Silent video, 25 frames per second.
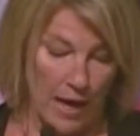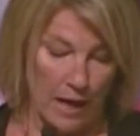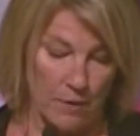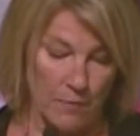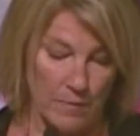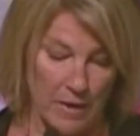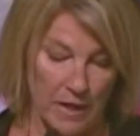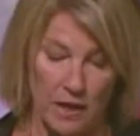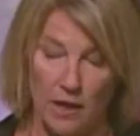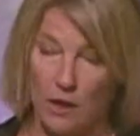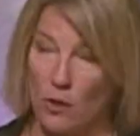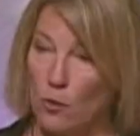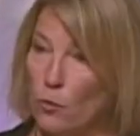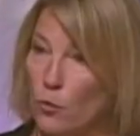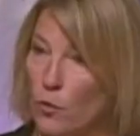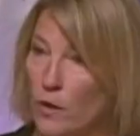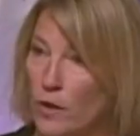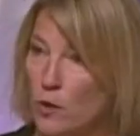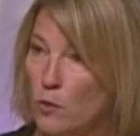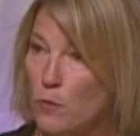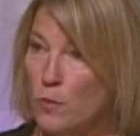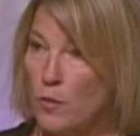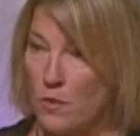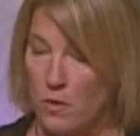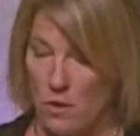and making
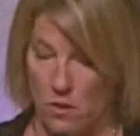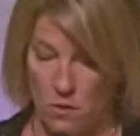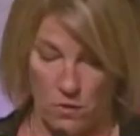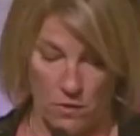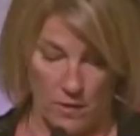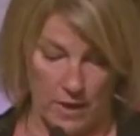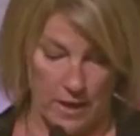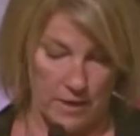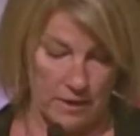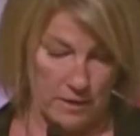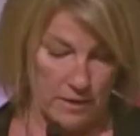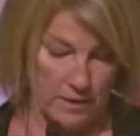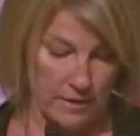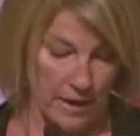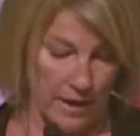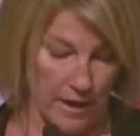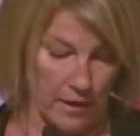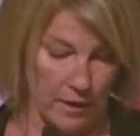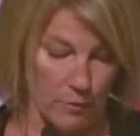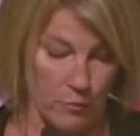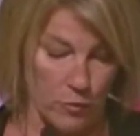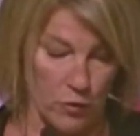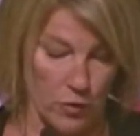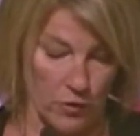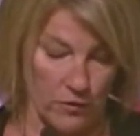real progress
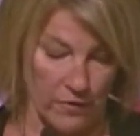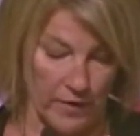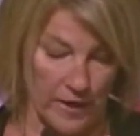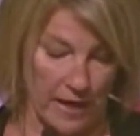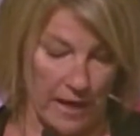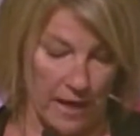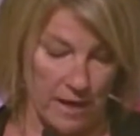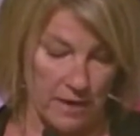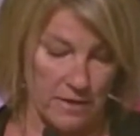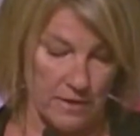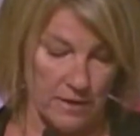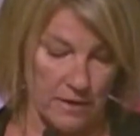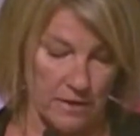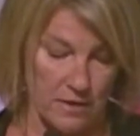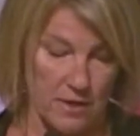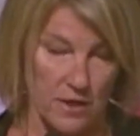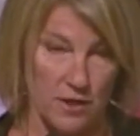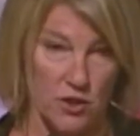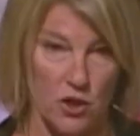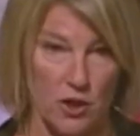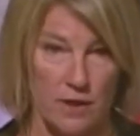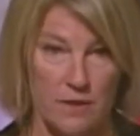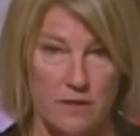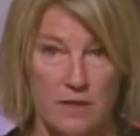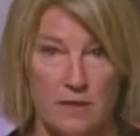at improving access
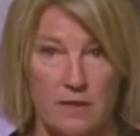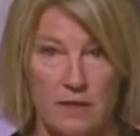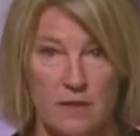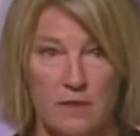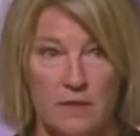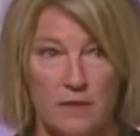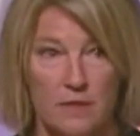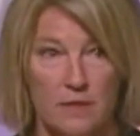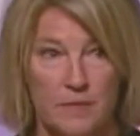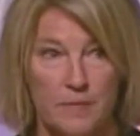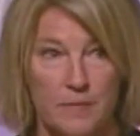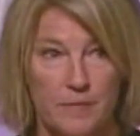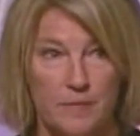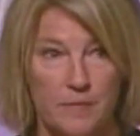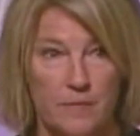to justice.